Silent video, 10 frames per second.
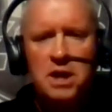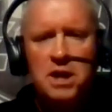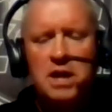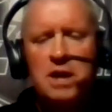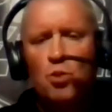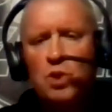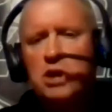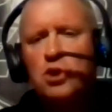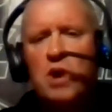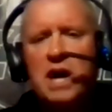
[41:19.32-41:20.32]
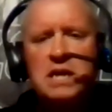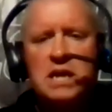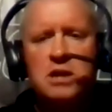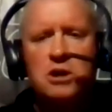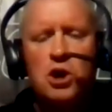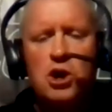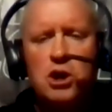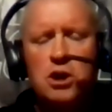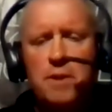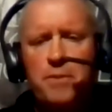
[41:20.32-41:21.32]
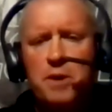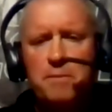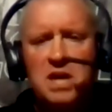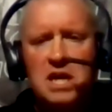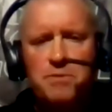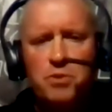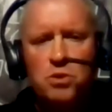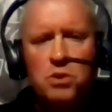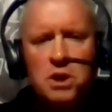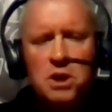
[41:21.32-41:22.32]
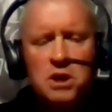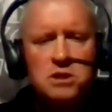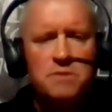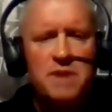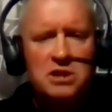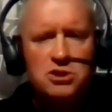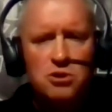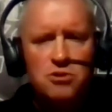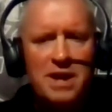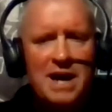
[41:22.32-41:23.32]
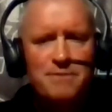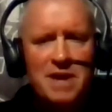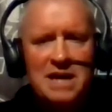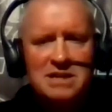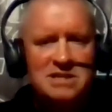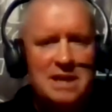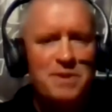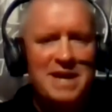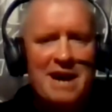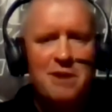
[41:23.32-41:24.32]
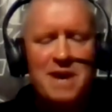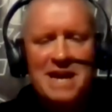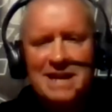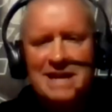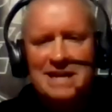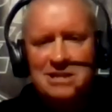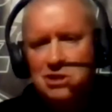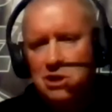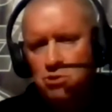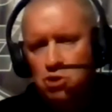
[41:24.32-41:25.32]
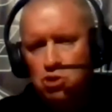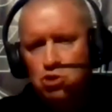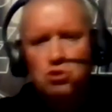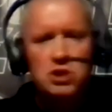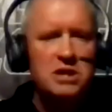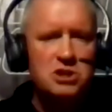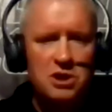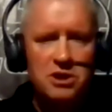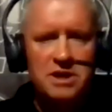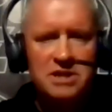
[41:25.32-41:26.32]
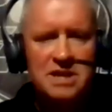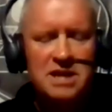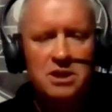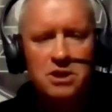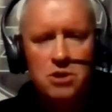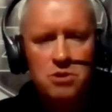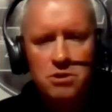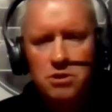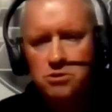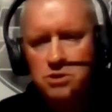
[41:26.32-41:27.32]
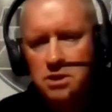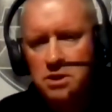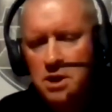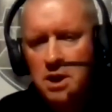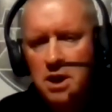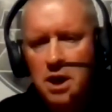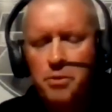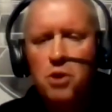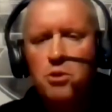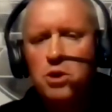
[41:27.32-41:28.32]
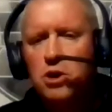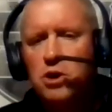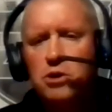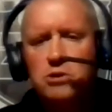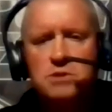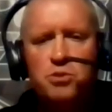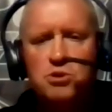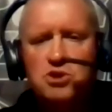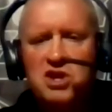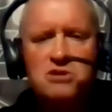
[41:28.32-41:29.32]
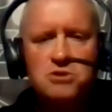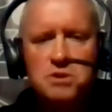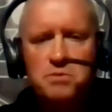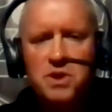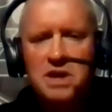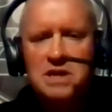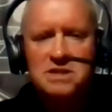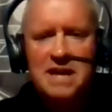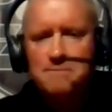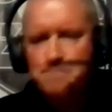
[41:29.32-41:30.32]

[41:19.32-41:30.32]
and when do I need to call upon people to make sure that I'm not stepping out of my lane. So you touched on it a second ago. There's a protocol or some procedures in place that